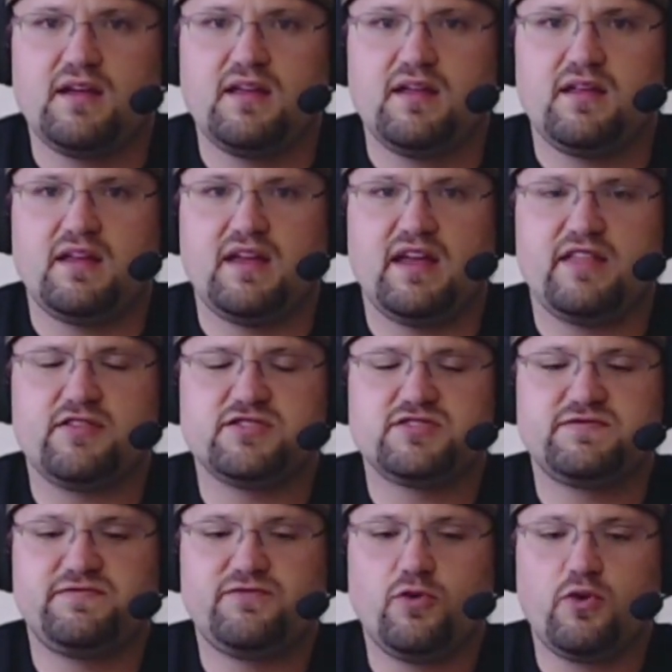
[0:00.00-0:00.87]
Yeah,
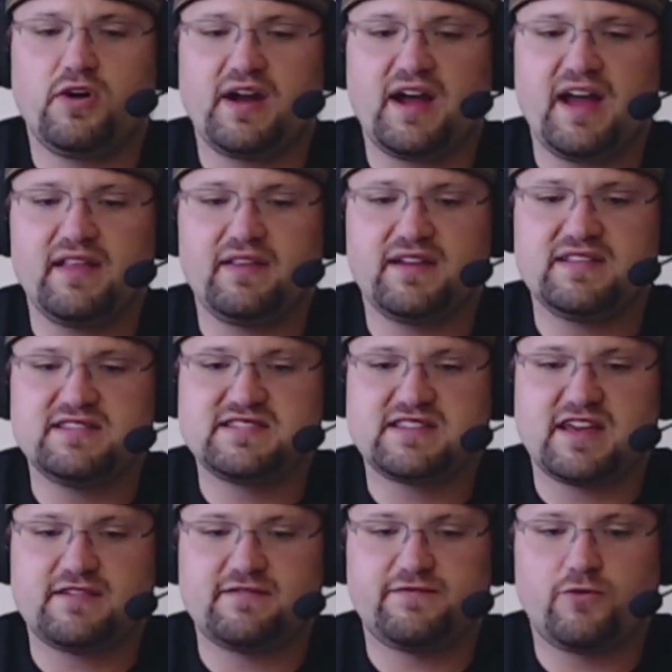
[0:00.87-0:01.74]
there's 4 islands
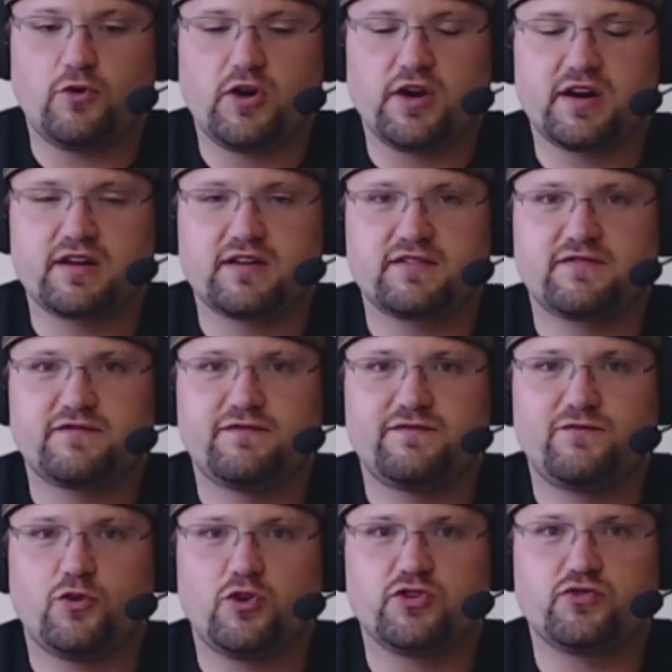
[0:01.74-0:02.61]
and 4
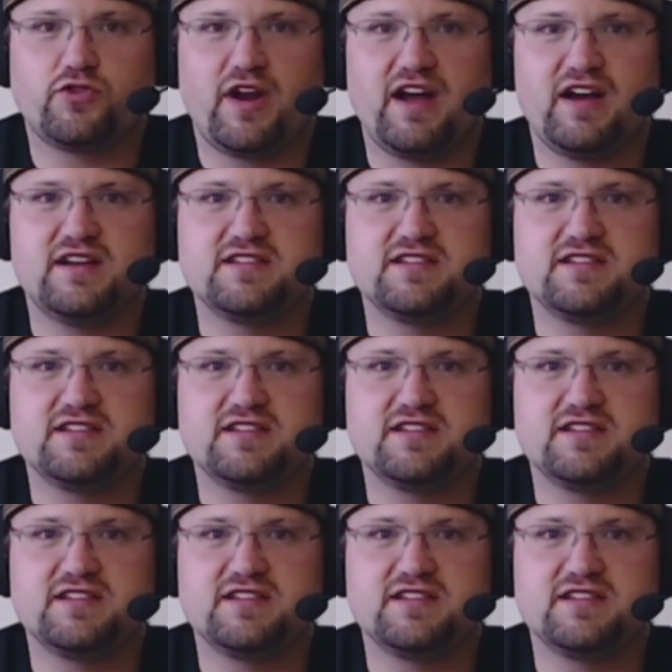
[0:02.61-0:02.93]
trials